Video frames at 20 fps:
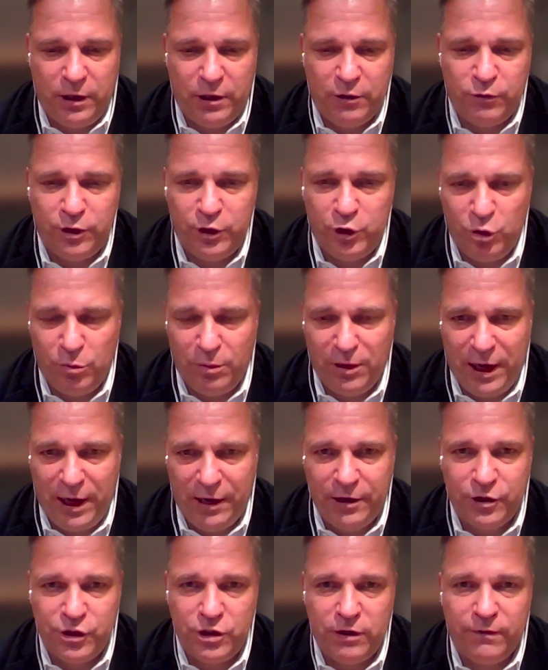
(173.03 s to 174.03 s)
and renewable
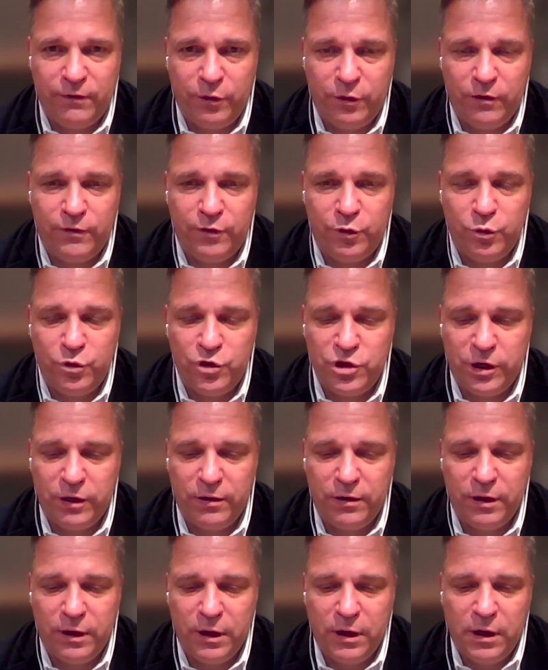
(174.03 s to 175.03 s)
energy for the
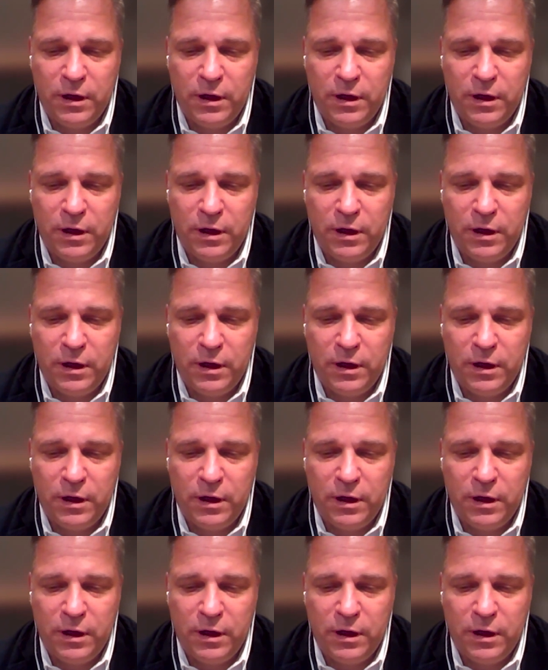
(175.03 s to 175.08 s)
future.